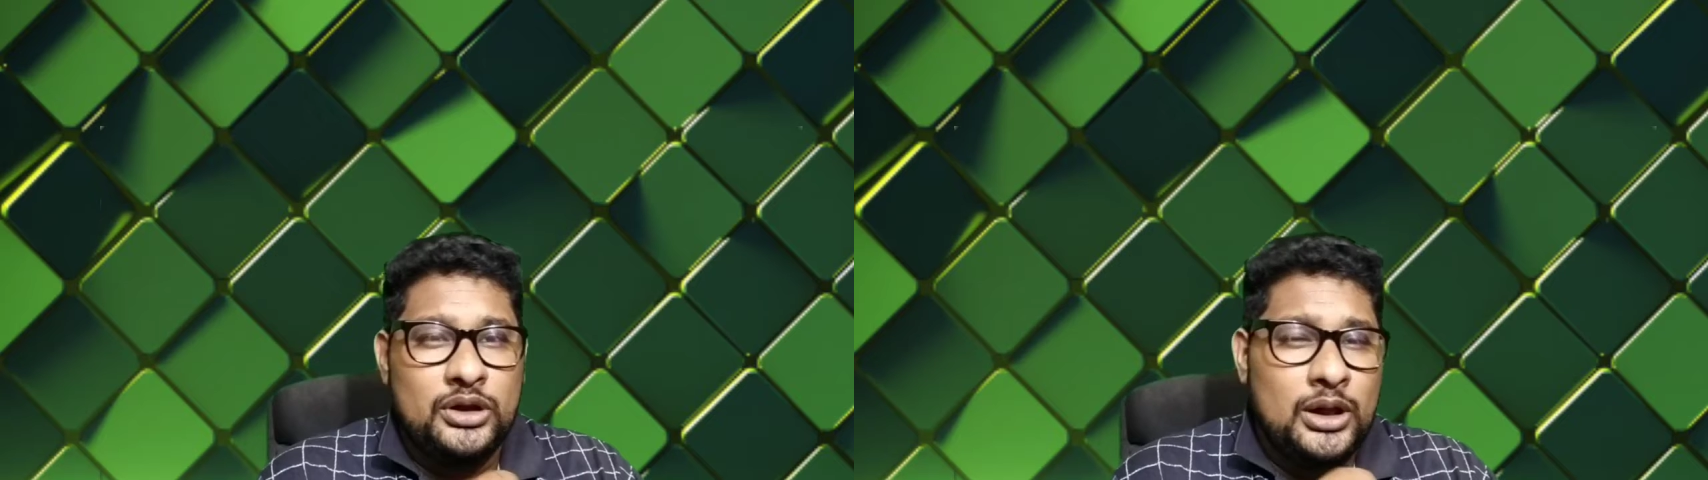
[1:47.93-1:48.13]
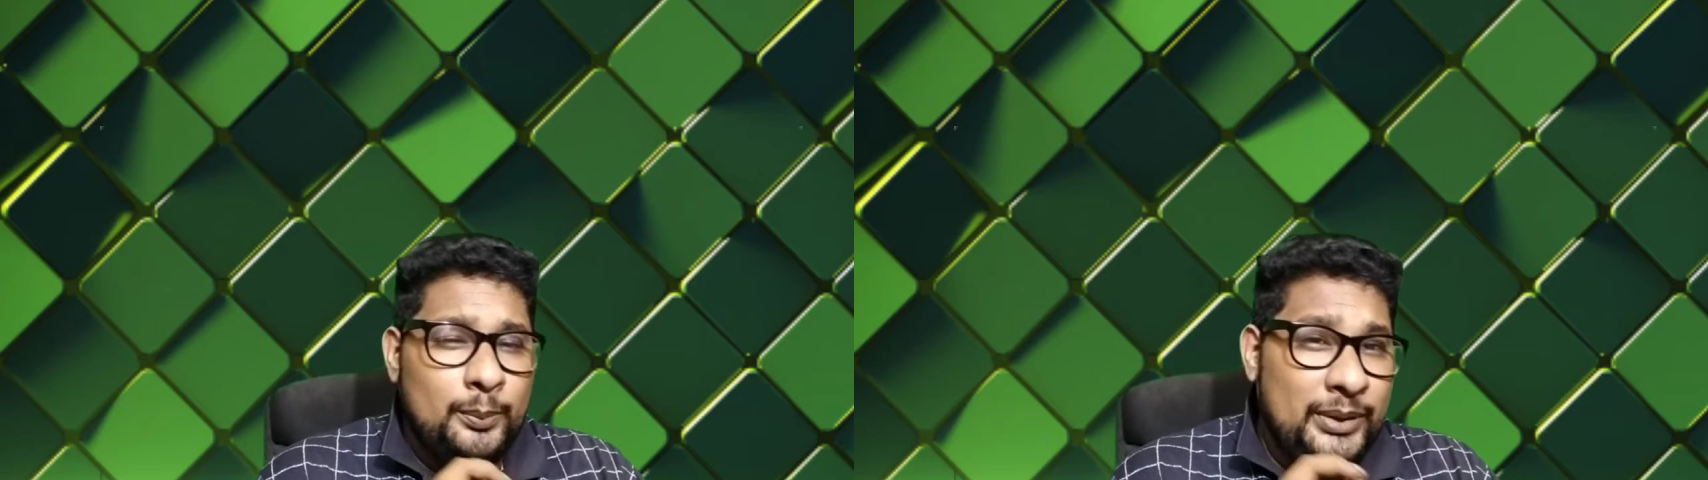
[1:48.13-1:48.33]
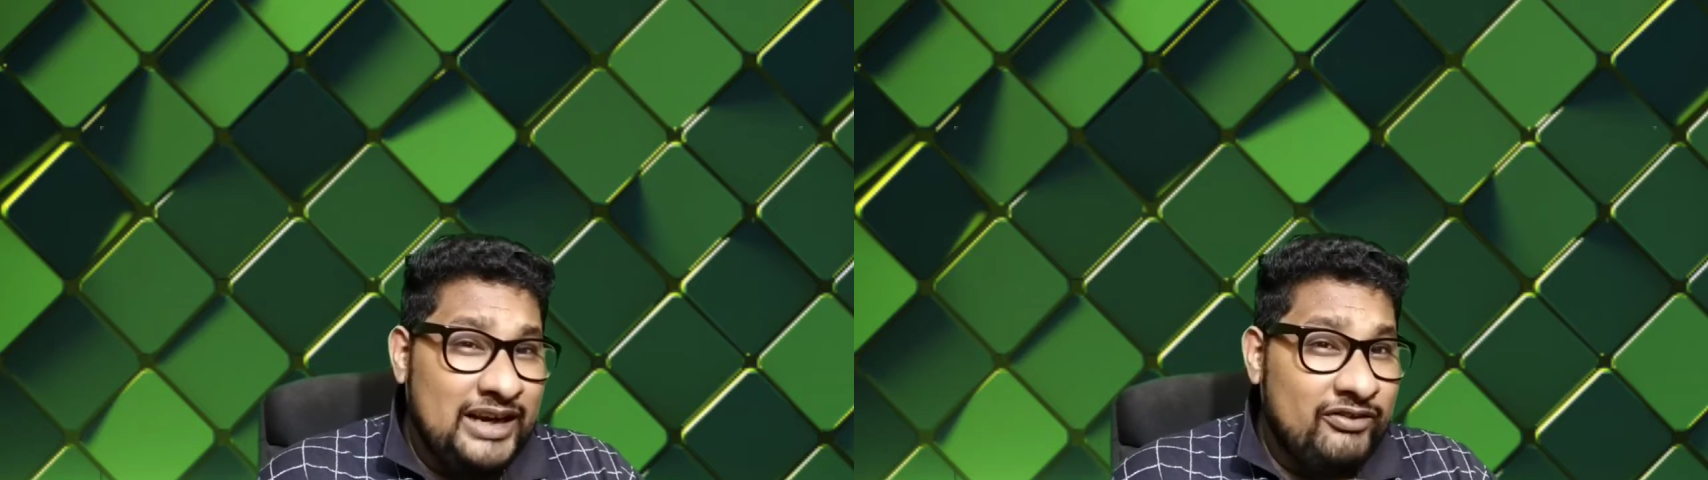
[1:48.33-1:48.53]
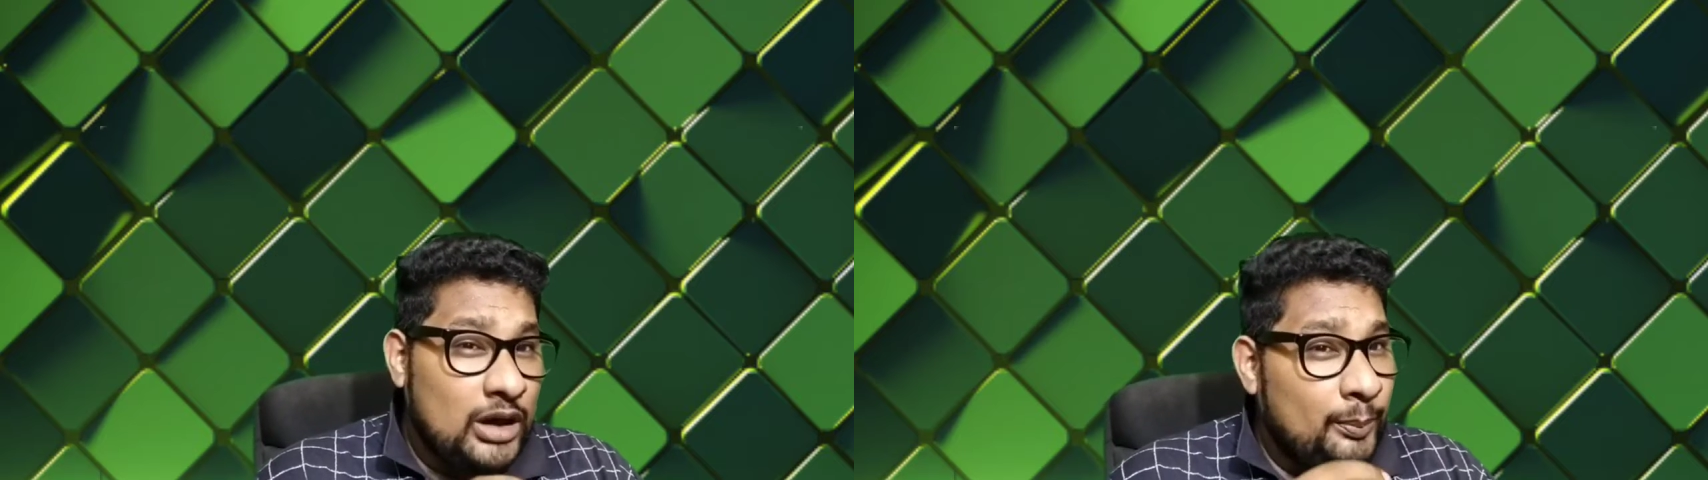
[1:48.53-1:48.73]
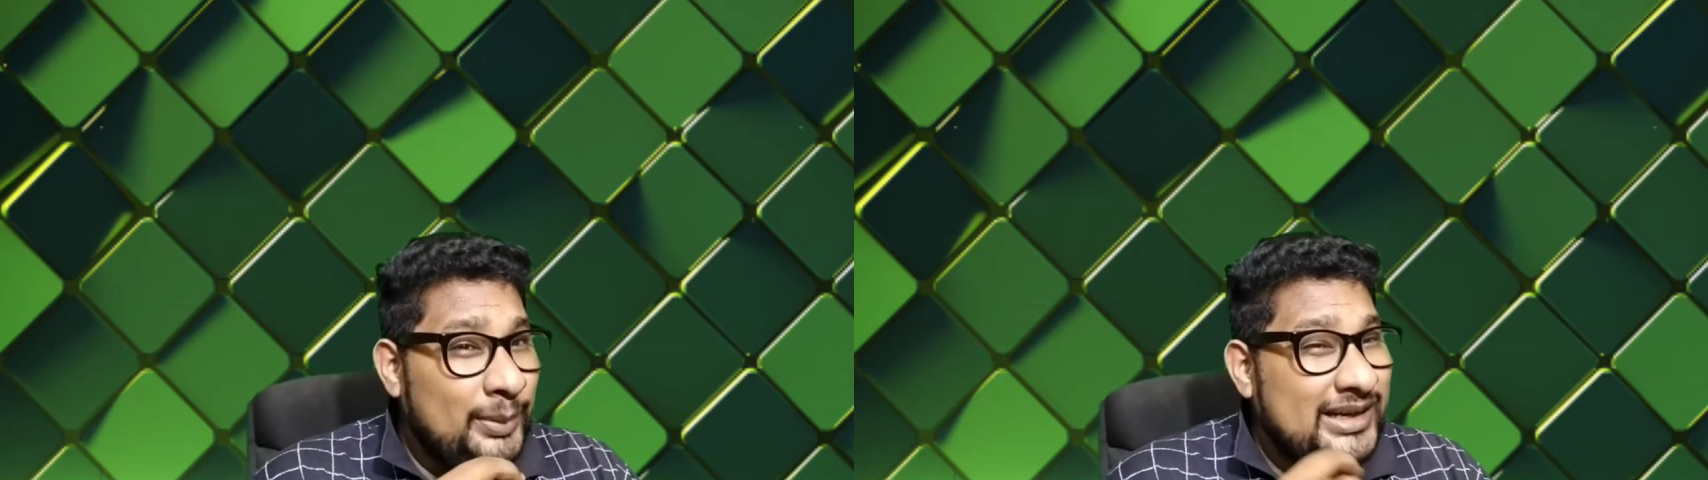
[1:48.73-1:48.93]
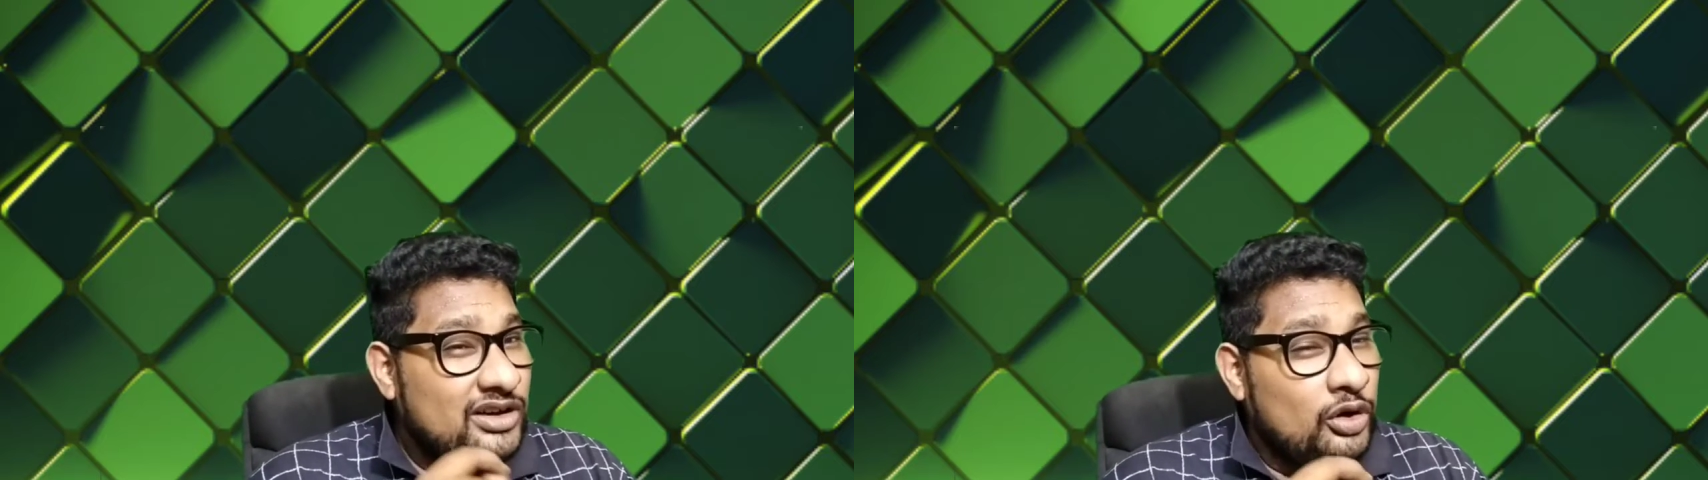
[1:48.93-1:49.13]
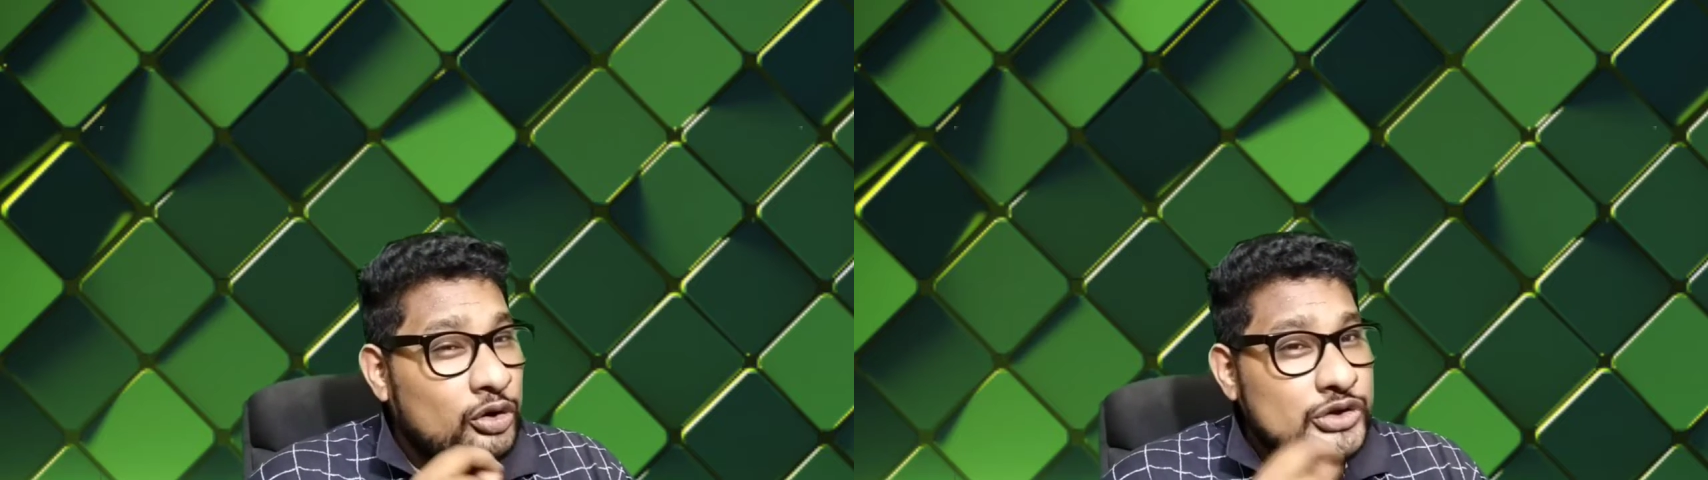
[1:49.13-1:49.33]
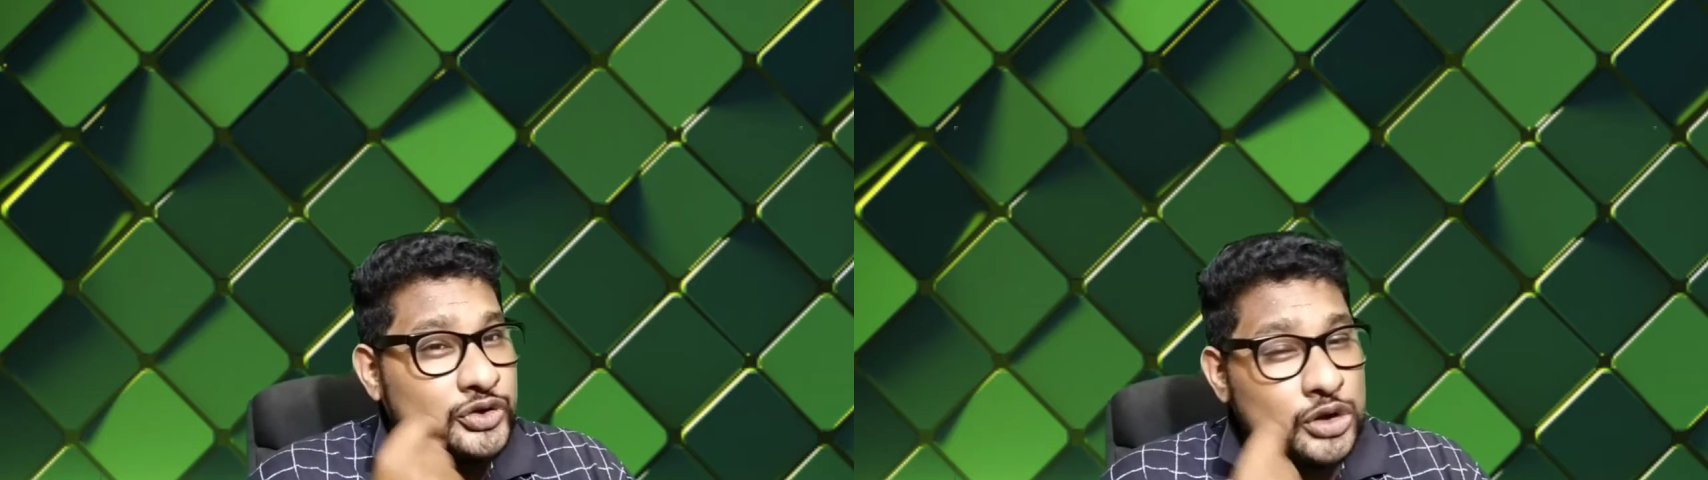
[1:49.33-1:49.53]
behaved a bit on
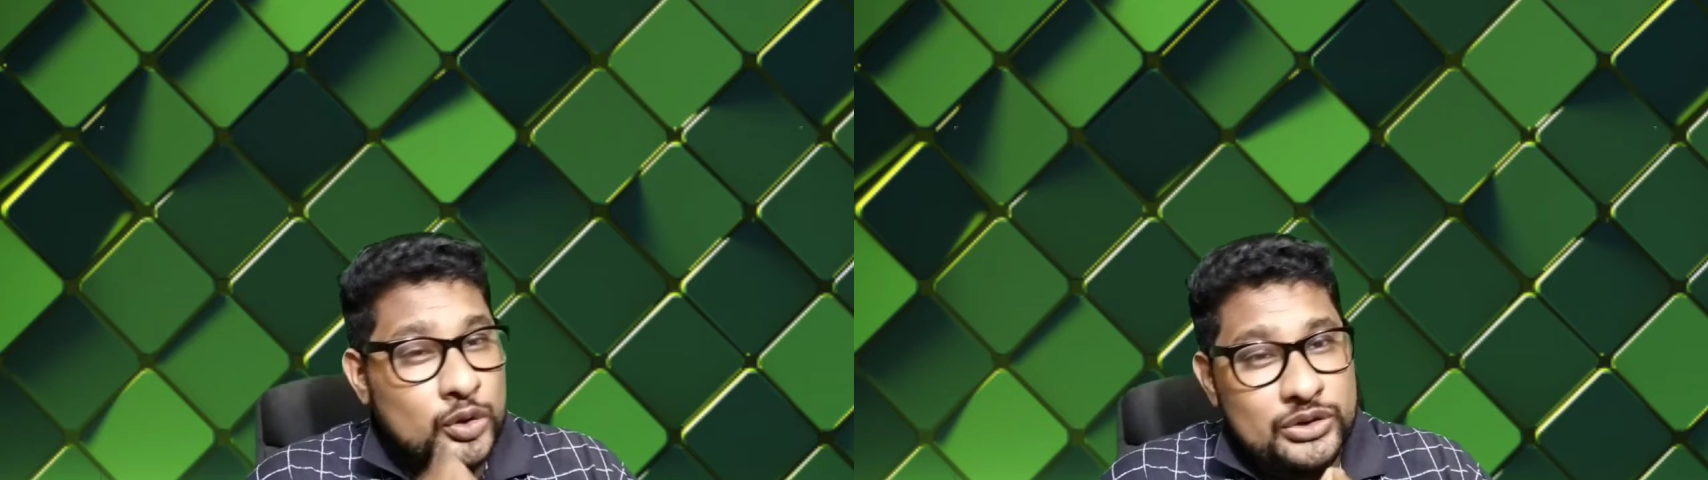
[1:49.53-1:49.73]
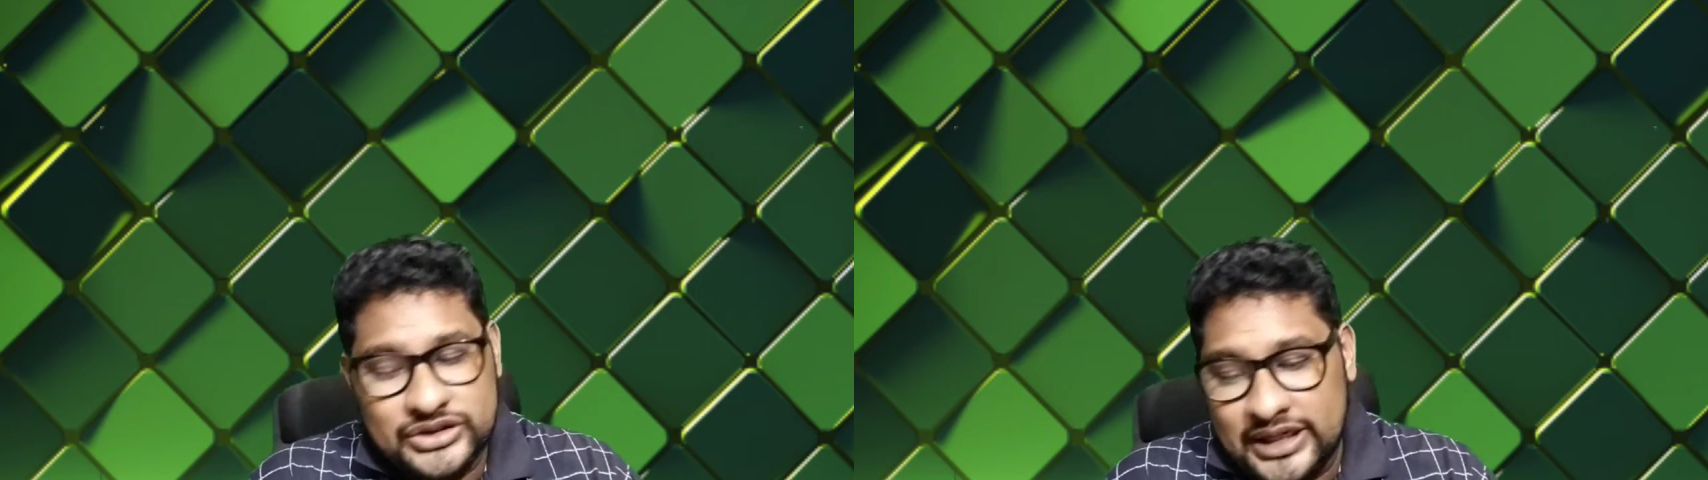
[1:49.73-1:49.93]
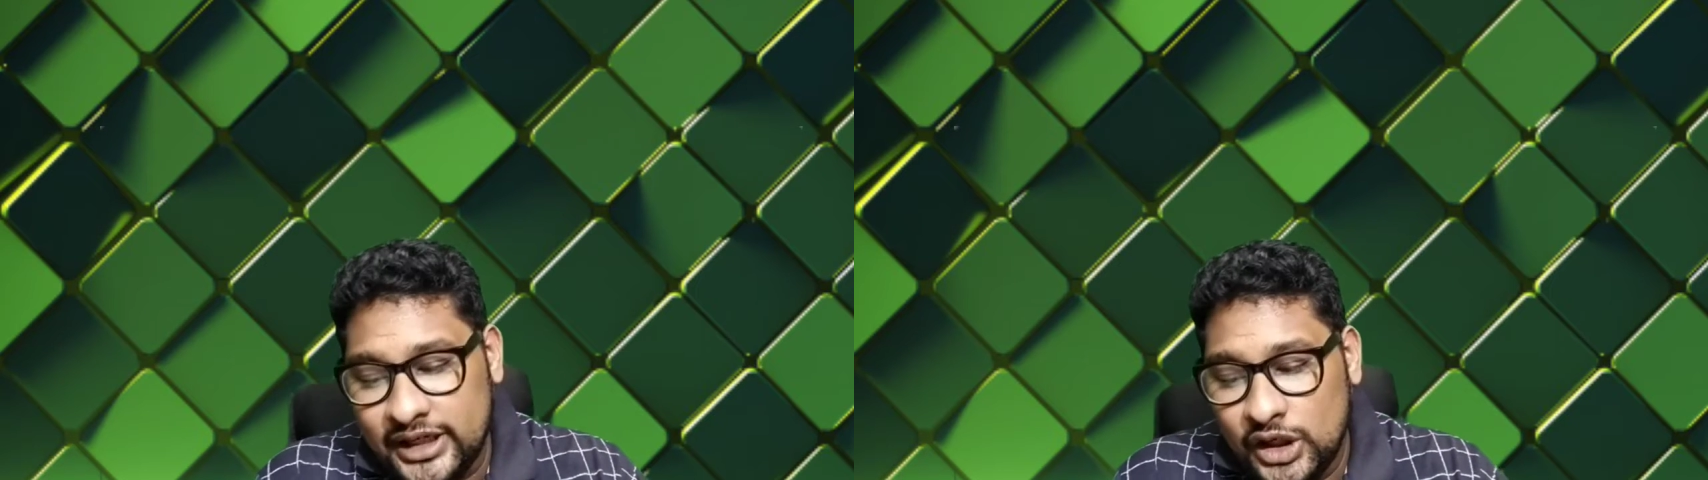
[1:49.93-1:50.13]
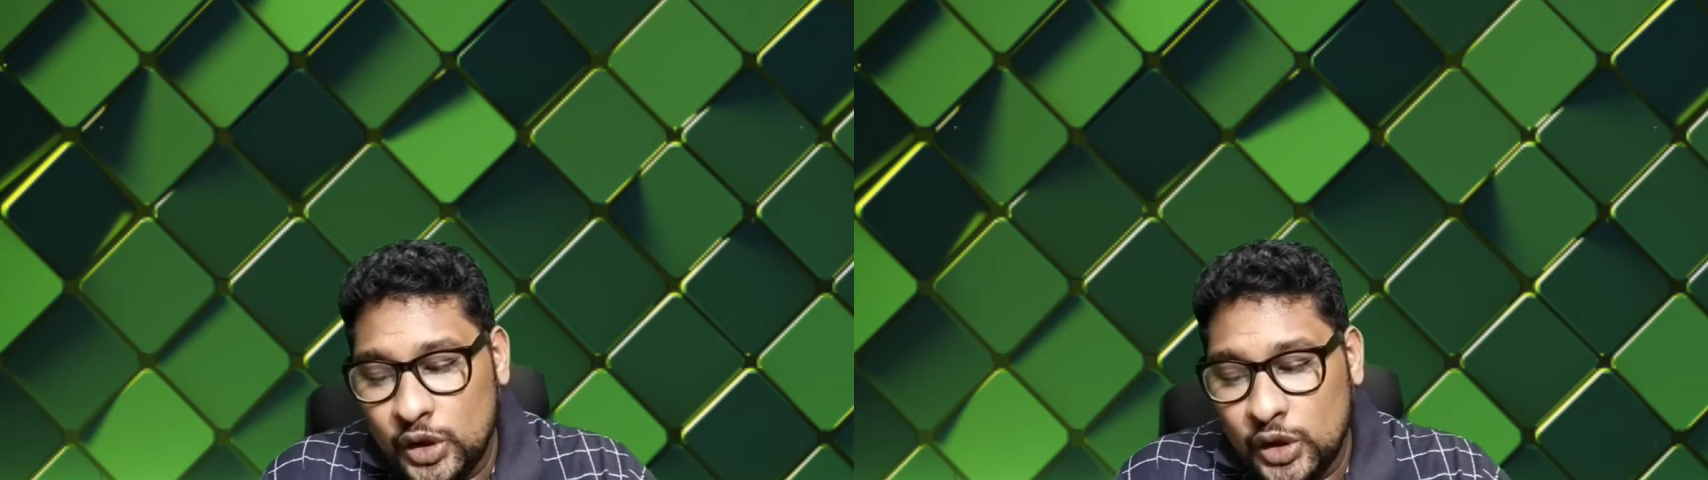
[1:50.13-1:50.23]
the slower side,